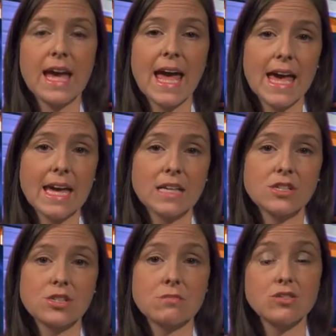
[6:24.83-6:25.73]

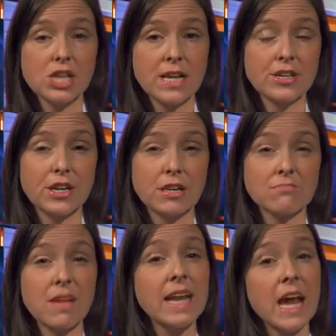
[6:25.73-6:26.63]
age, gender,
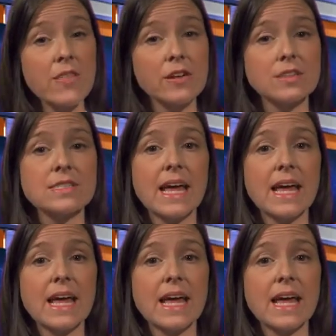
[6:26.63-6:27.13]
and others